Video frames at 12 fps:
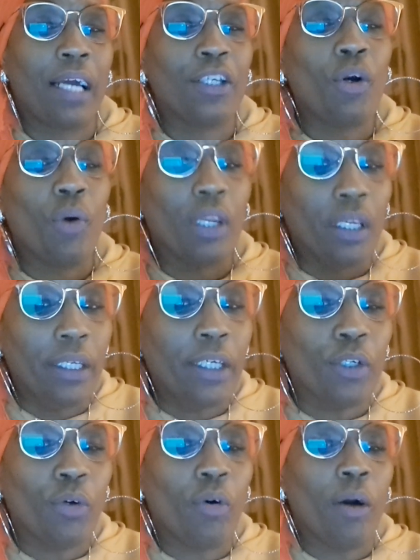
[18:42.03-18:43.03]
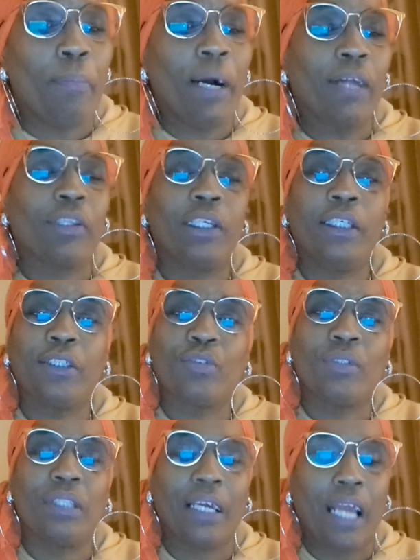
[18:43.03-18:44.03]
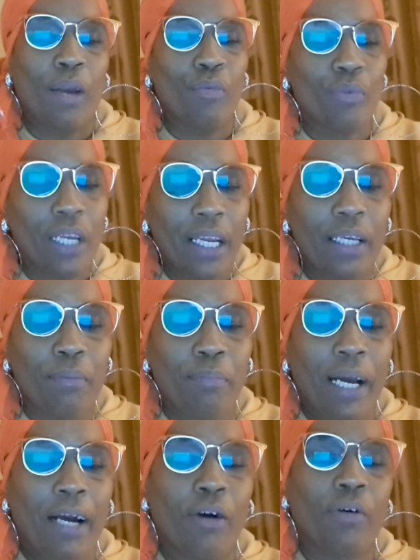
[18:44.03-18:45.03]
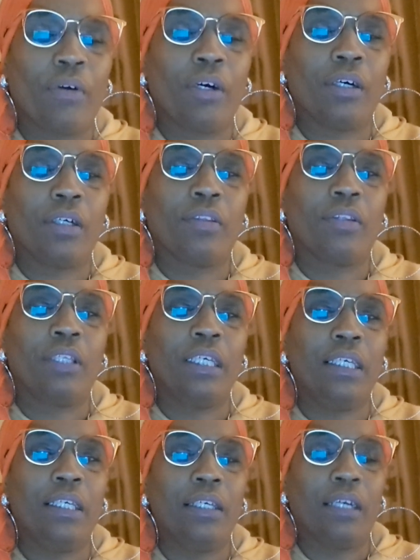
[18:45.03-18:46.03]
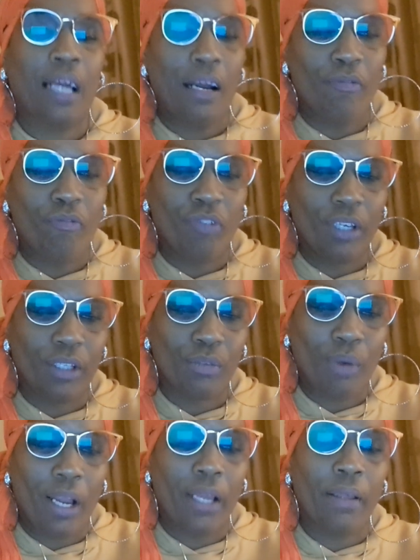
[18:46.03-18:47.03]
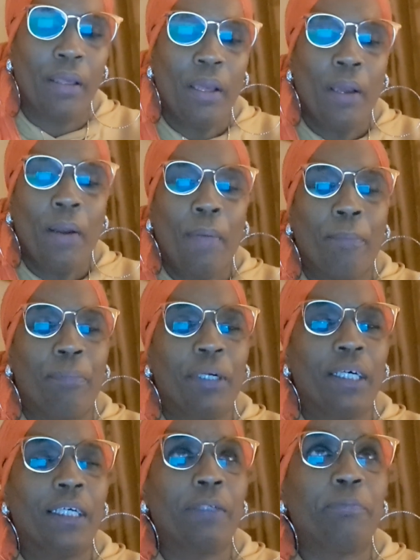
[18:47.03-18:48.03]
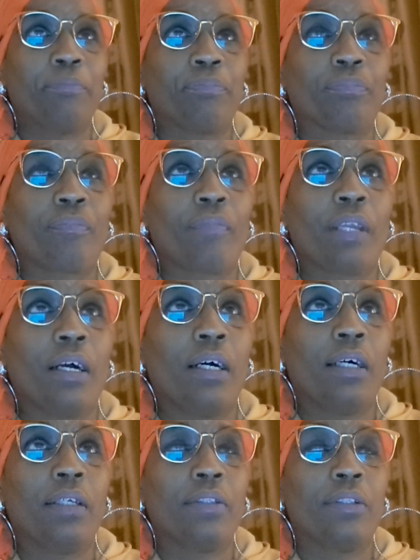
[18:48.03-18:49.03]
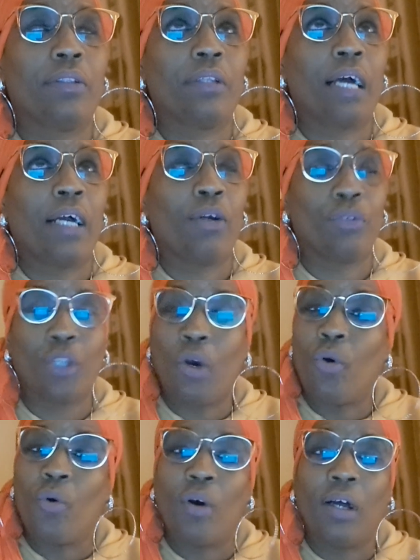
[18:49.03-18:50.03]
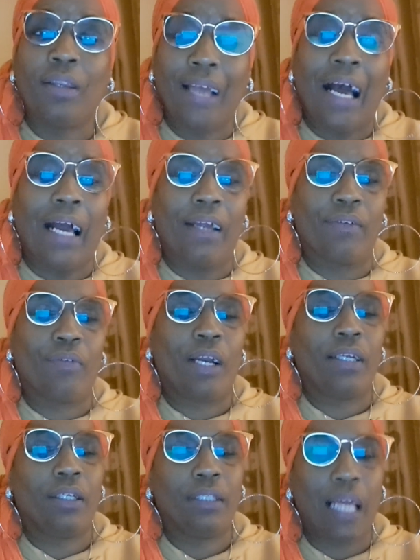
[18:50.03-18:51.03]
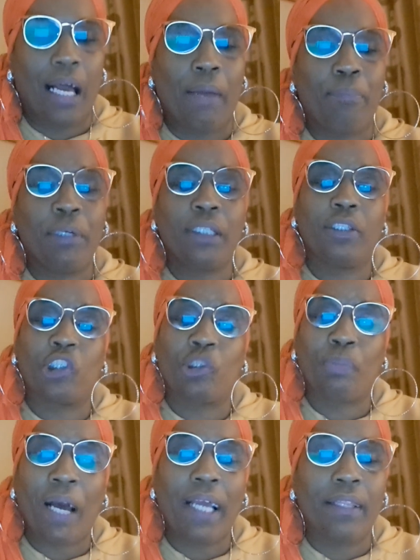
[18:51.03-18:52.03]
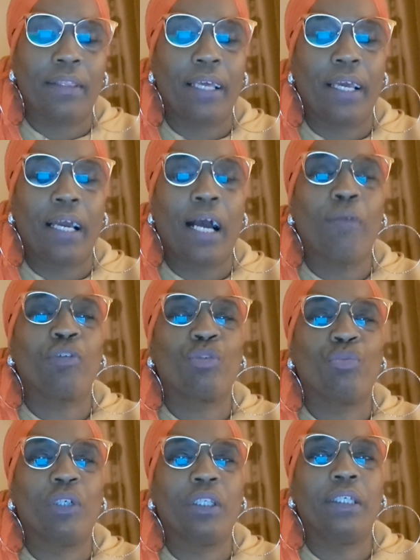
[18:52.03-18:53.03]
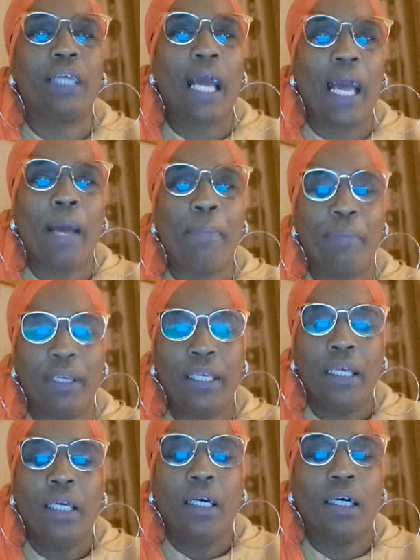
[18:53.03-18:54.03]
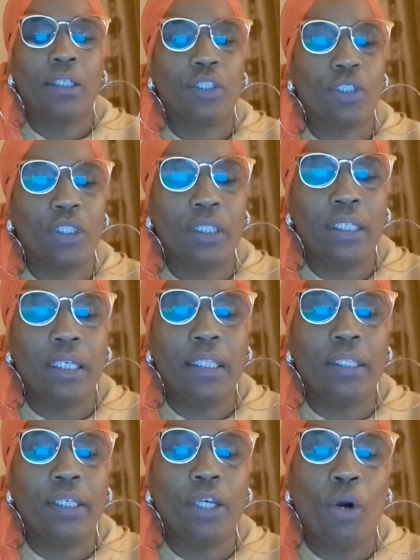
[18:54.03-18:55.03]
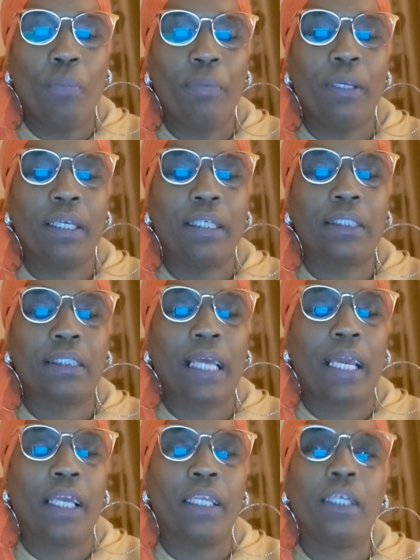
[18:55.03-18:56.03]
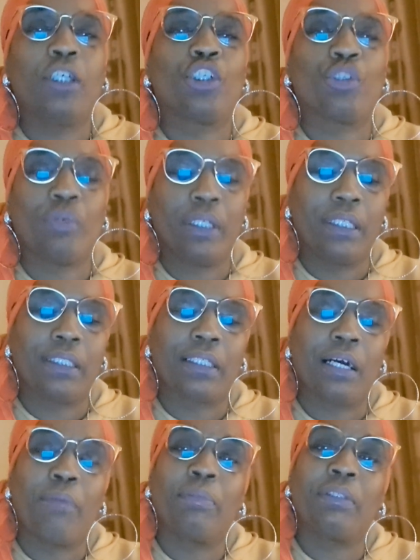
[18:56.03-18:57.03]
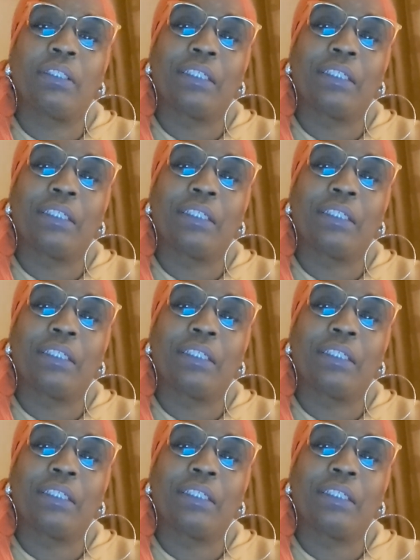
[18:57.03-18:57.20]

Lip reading: know a little about the history that I read about the conflicts, right? But I don't know a lot, right? A lot. But despite that, I was really happy to see Ethiopians and Eritreans coming